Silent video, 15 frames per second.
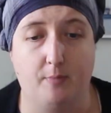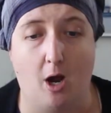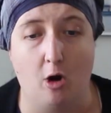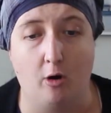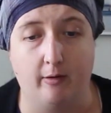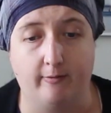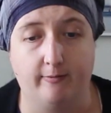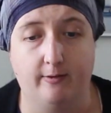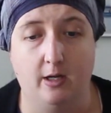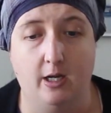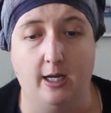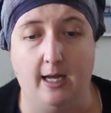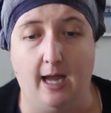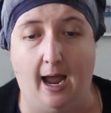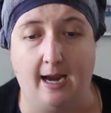both
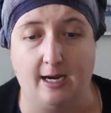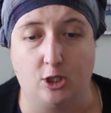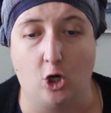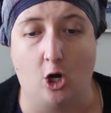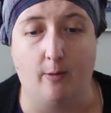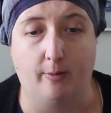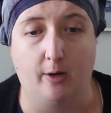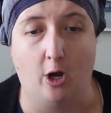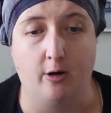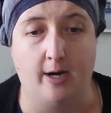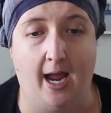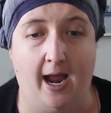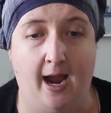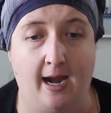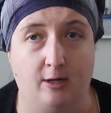a top
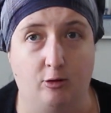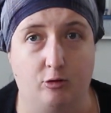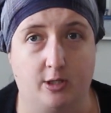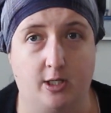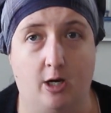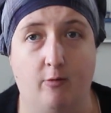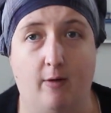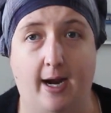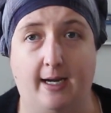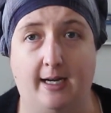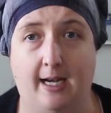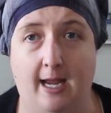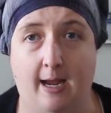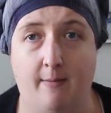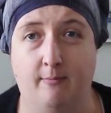loader and also a
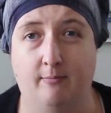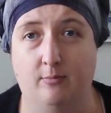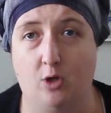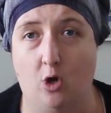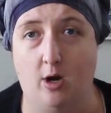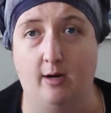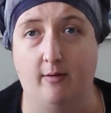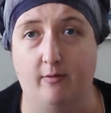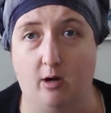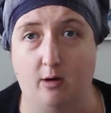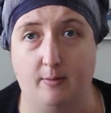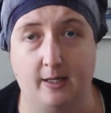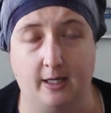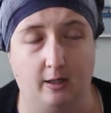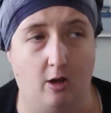clam kind of
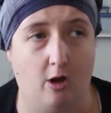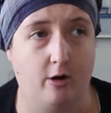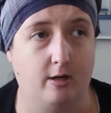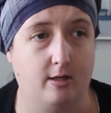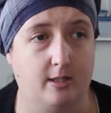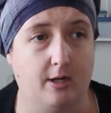opening loader.